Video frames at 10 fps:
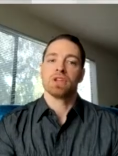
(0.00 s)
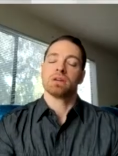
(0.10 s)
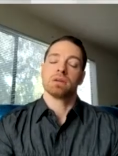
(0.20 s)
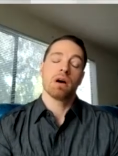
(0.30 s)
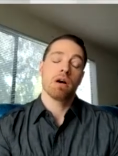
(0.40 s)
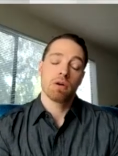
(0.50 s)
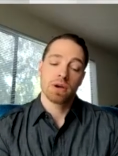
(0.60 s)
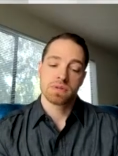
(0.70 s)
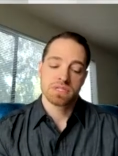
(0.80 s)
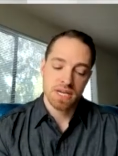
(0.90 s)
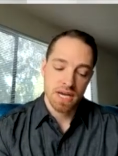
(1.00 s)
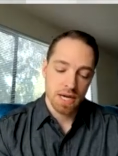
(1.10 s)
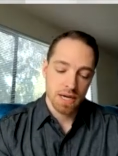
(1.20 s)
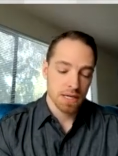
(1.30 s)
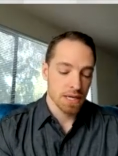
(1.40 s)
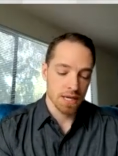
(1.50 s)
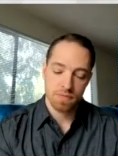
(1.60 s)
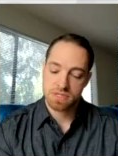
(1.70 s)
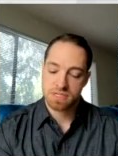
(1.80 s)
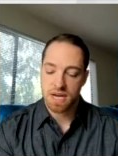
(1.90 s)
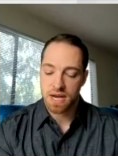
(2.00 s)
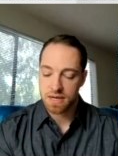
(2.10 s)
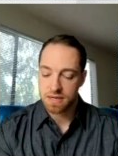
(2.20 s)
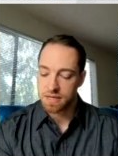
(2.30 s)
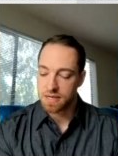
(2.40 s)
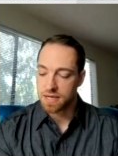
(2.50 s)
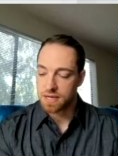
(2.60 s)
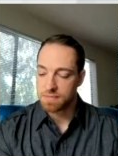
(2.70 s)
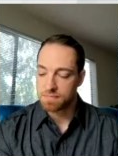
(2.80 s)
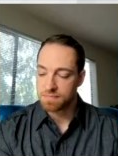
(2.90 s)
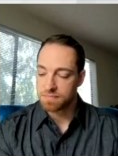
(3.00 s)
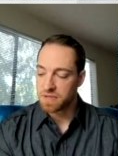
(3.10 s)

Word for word: No, it was uh, it was not um,